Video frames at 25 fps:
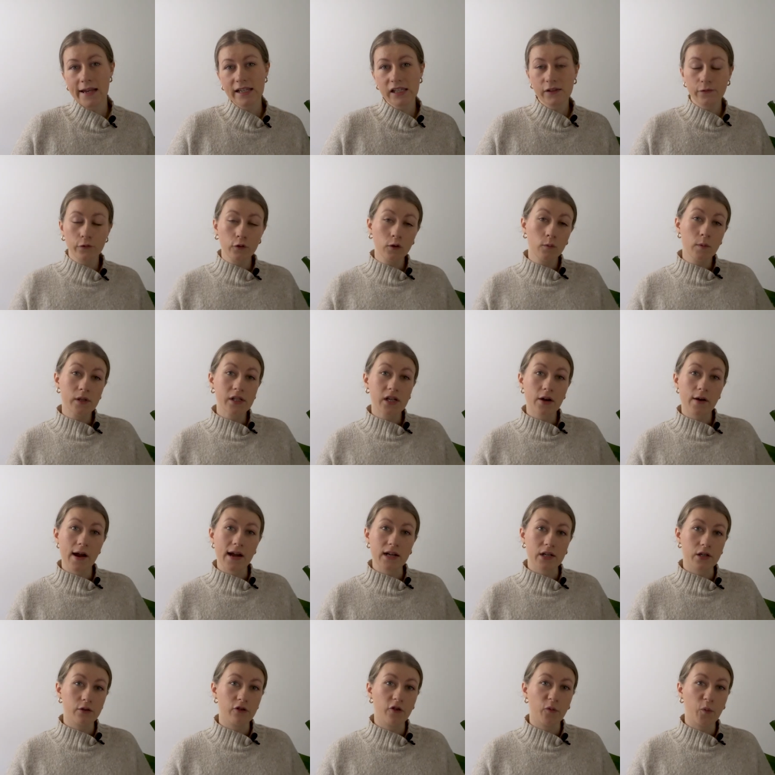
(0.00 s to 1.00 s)
As former
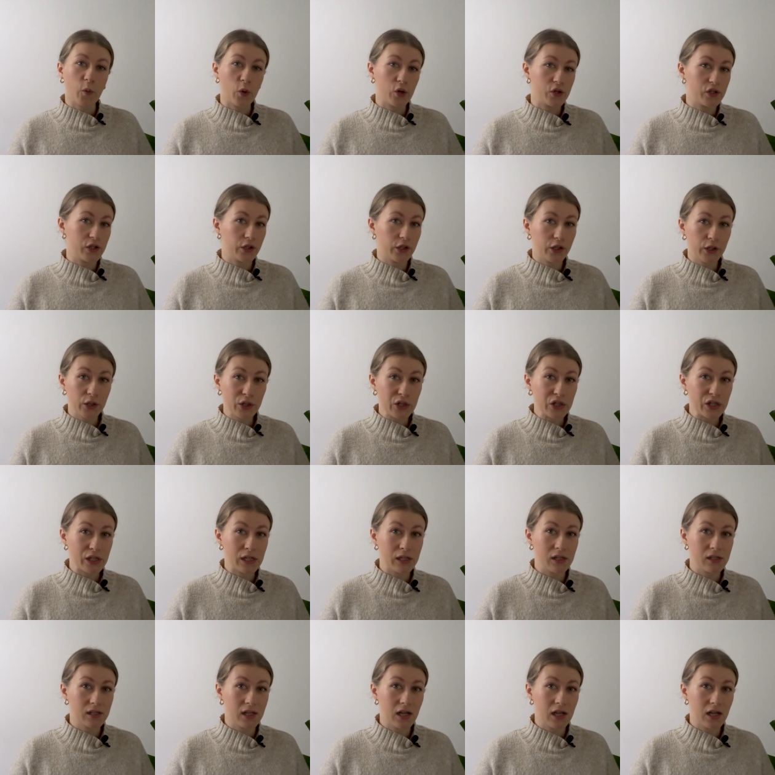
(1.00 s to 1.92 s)
director of prosecutions,